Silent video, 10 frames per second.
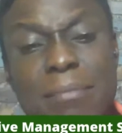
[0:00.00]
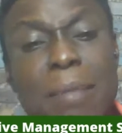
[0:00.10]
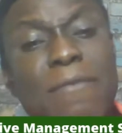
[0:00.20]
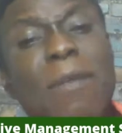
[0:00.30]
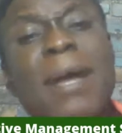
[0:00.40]

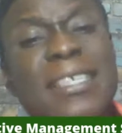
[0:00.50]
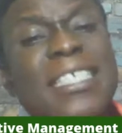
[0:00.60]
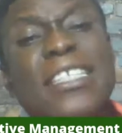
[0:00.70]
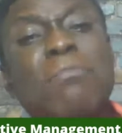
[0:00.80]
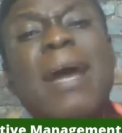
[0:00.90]

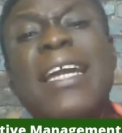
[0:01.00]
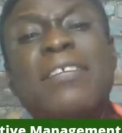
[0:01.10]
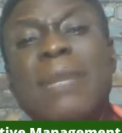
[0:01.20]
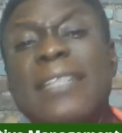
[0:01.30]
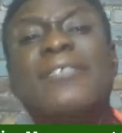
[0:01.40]
Performance is
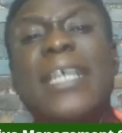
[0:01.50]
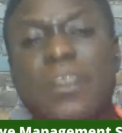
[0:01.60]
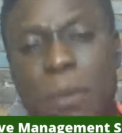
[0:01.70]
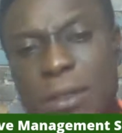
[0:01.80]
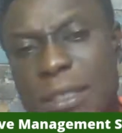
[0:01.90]
management
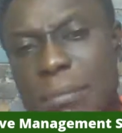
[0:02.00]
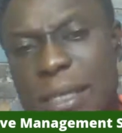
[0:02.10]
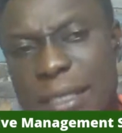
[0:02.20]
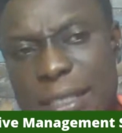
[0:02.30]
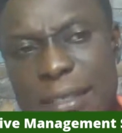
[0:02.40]

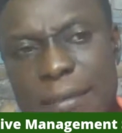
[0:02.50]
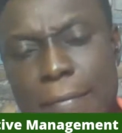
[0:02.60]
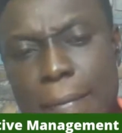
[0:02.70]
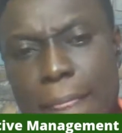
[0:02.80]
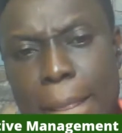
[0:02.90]
responsibility.
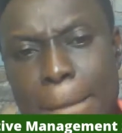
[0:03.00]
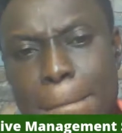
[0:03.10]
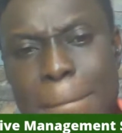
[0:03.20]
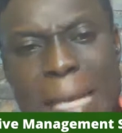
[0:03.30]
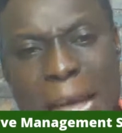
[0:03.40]

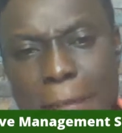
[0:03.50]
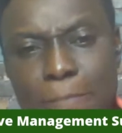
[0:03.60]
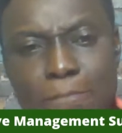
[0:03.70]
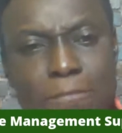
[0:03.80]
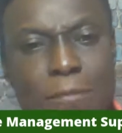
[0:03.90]
Yeah,
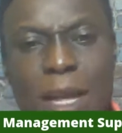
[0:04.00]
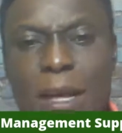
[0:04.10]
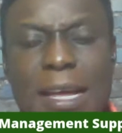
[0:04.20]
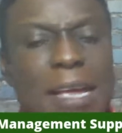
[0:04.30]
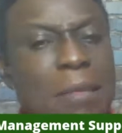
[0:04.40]

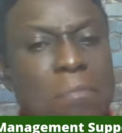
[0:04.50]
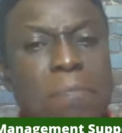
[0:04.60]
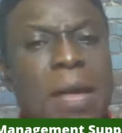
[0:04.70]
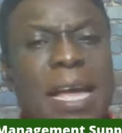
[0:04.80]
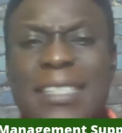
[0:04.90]

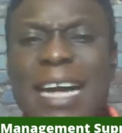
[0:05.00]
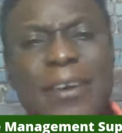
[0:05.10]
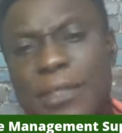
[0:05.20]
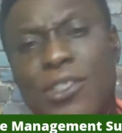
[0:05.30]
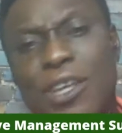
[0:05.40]

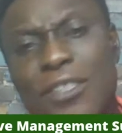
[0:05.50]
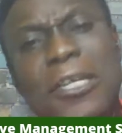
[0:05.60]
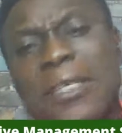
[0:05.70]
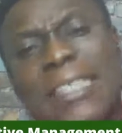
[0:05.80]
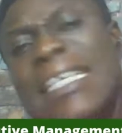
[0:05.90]
HR is just
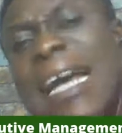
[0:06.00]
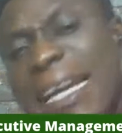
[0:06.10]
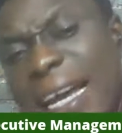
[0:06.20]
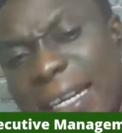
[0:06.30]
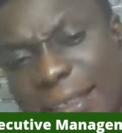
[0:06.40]
on the
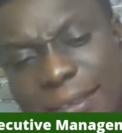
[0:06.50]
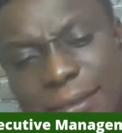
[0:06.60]
sideline.